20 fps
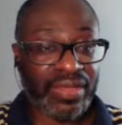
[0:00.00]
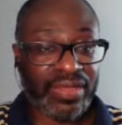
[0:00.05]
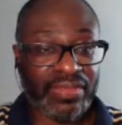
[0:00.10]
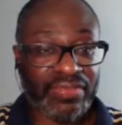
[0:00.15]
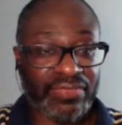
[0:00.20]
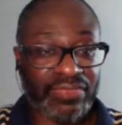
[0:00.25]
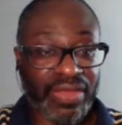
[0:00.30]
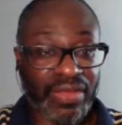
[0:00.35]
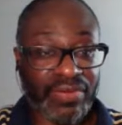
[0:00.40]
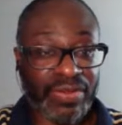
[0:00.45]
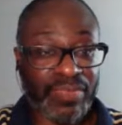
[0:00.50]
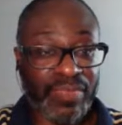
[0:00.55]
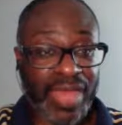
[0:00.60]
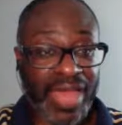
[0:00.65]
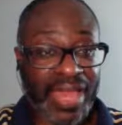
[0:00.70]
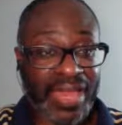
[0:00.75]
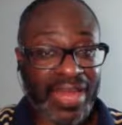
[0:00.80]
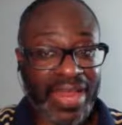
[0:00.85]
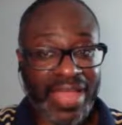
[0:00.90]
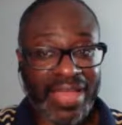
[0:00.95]
Very
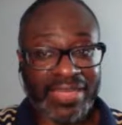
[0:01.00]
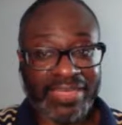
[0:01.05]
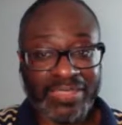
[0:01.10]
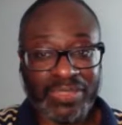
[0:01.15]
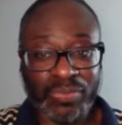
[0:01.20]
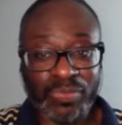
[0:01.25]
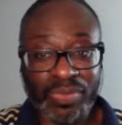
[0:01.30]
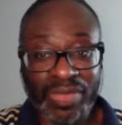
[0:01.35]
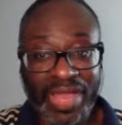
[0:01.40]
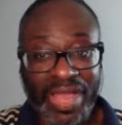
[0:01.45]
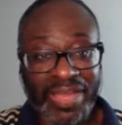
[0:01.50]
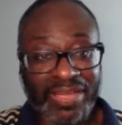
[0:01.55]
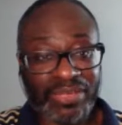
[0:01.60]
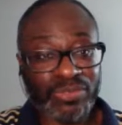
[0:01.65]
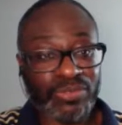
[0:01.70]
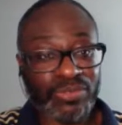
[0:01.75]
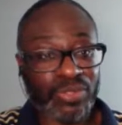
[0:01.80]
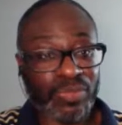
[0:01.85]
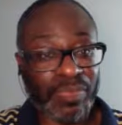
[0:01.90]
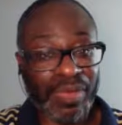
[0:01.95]
mad Angus Black,
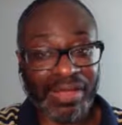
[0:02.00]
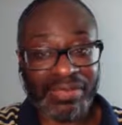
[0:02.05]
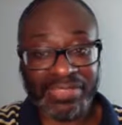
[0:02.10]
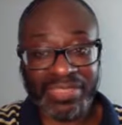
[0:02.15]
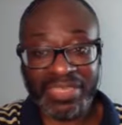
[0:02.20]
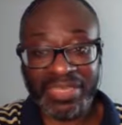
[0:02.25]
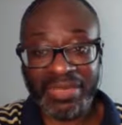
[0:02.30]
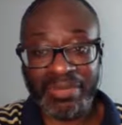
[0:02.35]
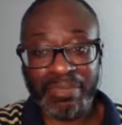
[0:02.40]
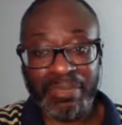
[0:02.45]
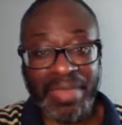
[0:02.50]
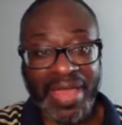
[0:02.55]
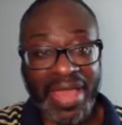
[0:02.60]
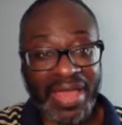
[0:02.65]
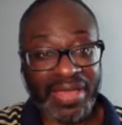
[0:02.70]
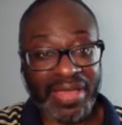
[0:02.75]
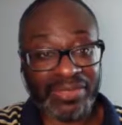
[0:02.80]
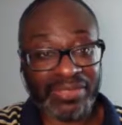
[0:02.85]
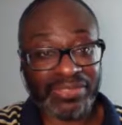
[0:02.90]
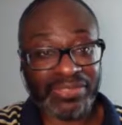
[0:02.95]
who's about to get
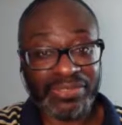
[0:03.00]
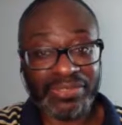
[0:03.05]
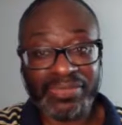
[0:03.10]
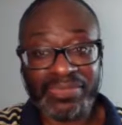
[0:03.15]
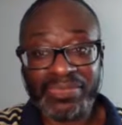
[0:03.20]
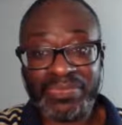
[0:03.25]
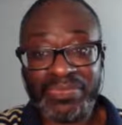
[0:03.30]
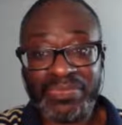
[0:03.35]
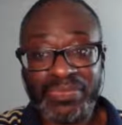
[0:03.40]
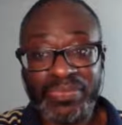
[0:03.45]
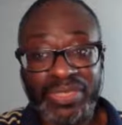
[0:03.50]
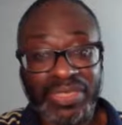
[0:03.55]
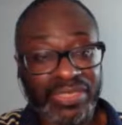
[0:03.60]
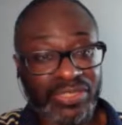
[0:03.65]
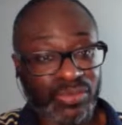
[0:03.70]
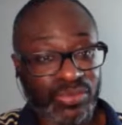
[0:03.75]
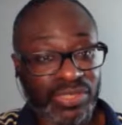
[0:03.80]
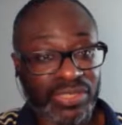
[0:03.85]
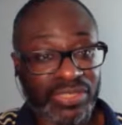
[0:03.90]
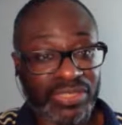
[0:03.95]
madder
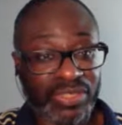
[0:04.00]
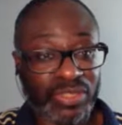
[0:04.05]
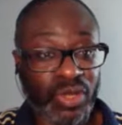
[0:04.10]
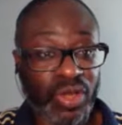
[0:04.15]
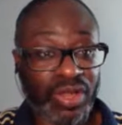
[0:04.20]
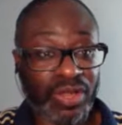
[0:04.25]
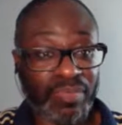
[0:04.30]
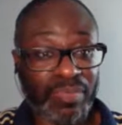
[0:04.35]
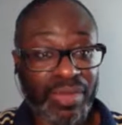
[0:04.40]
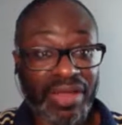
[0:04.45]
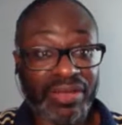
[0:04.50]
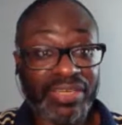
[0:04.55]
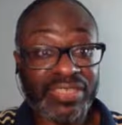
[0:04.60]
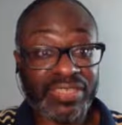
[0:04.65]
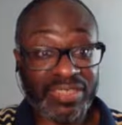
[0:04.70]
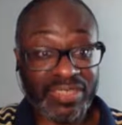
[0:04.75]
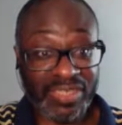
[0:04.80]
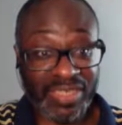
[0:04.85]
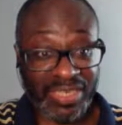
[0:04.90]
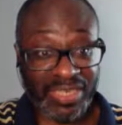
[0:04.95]
because we're going to talk about his
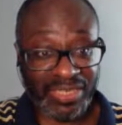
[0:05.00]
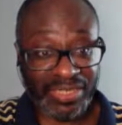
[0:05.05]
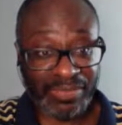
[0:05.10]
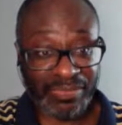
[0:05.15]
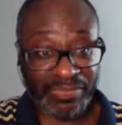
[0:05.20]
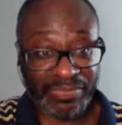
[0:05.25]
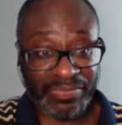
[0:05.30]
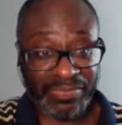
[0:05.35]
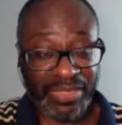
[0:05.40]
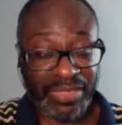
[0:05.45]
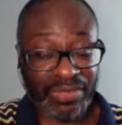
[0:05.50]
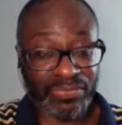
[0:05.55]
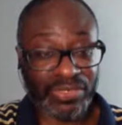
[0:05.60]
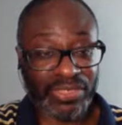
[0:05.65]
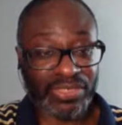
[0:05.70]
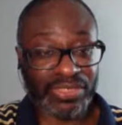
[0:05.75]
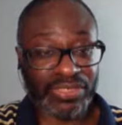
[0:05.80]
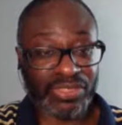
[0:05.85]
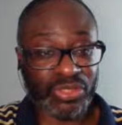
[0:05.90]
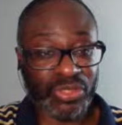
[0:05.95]
team and we're
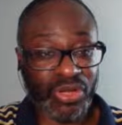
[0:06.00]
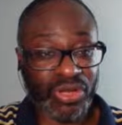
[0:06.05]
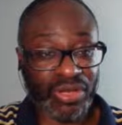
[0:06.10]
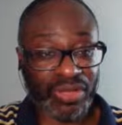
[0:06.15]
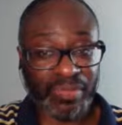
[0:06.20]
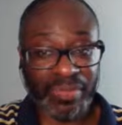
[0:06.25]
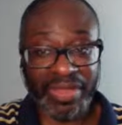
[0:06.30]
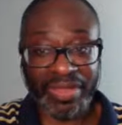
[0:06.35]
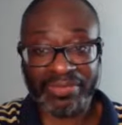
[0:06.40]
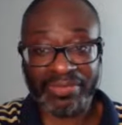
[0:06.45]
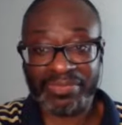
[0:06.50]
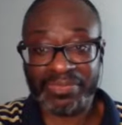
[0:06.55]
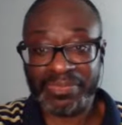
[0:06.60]
going to talk about